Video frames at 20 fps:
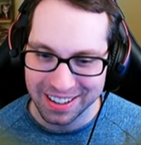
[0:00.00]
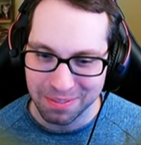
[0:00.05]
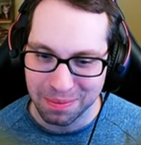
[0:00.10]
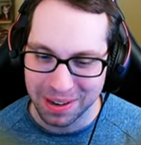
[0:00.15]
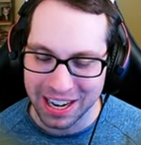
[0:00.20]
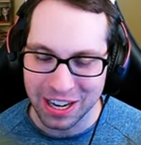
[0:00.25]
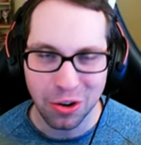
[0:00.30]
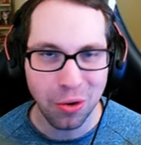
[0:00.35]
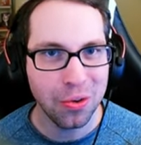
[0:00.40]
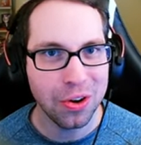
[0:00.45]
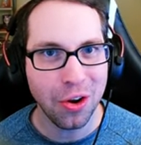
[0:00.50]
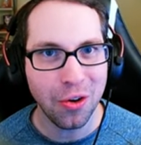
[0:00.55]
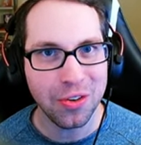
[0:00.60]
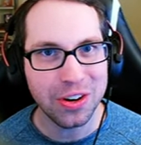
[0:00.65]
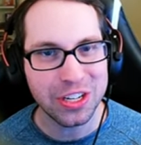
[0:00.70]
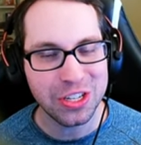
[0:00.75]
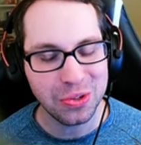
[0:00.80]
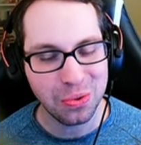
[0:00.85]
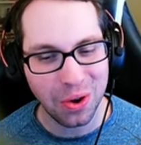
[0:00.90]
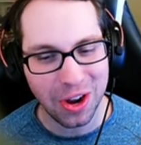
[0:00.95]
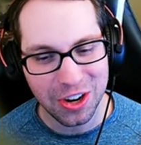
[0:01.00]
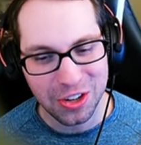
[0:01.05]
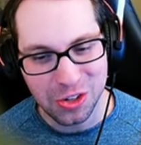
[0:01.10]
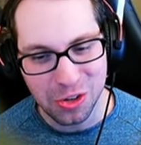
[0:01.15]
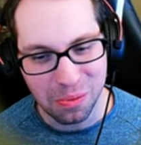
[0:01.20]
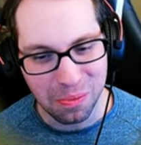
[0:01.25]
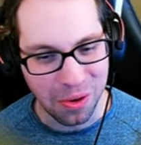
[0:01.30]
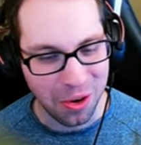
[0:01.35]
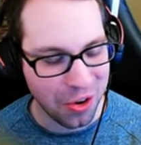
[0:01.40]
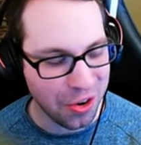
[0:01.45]
but I don't always watch
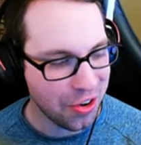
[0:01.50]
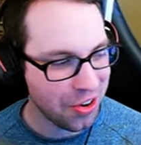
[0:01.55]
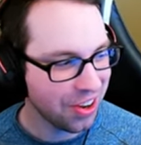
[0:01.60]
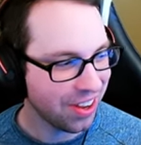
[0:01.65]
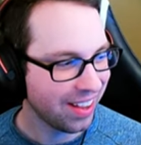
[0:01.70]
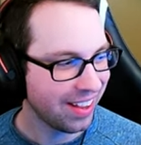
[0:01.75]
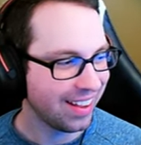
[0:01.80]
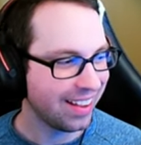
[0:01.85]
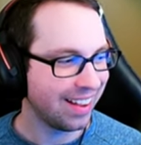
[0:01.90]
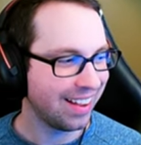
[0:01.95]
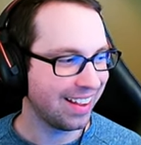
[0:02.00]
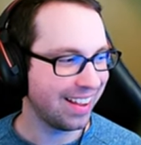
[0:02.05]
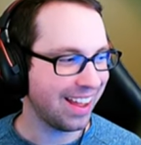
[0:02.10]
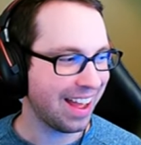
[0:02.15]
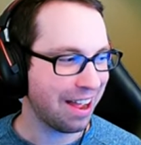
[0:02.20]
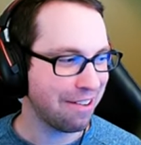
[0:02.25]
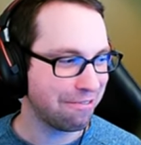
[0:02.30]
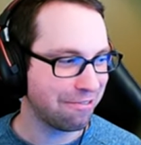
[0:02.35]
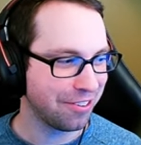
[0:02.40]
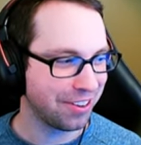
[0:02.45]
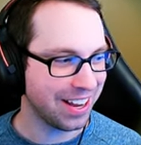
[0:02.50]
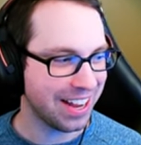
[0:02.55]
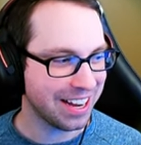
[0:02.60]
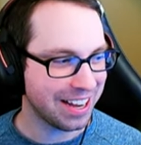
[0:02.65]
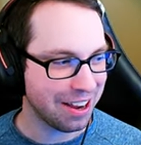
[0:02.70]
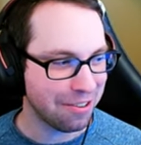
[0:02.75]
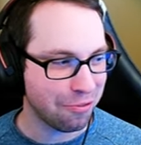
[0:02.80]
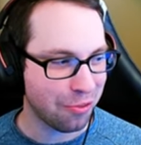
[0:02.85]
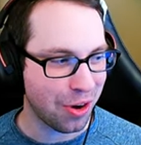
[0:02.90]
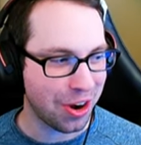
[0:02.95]
them all. I feel like
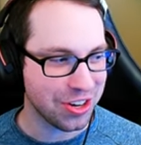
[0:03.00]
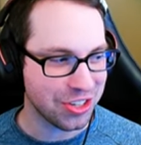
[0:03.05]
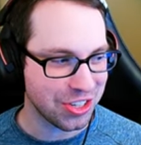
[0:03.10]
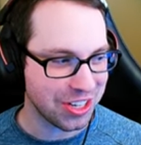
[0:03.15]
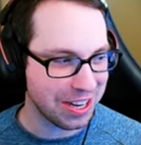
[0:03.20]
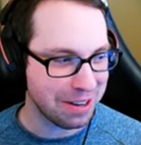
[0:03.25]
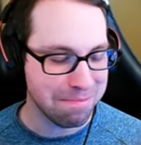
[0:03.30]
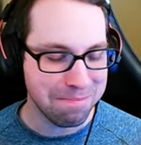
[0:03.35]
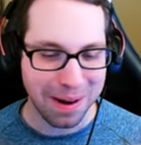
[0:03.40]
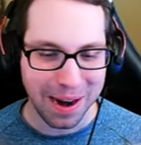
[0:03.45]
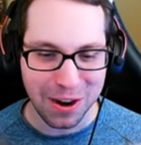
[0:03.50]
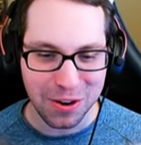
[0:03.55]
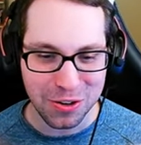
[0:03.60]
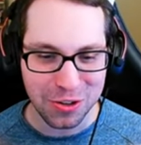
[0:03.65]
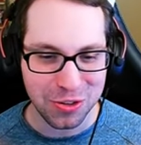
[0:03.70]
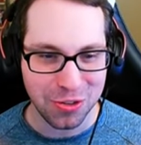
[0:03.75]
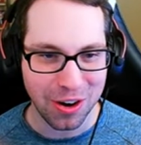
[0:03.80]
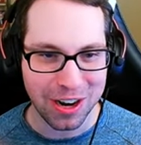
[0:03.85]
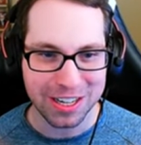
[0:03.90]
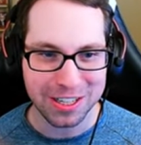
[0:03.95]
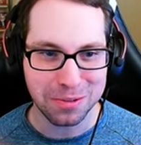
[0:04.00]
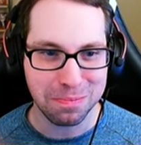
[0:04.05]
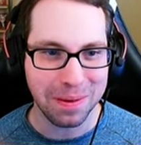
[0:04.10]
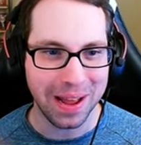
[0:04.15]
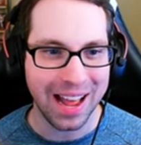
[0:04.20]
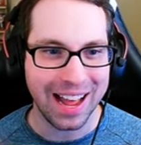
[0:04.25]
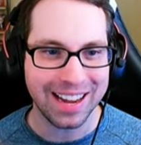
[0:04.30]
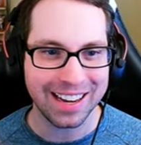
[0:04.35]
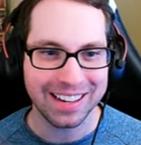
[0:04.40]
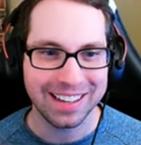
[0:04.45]
I've watched Empire Strikes Back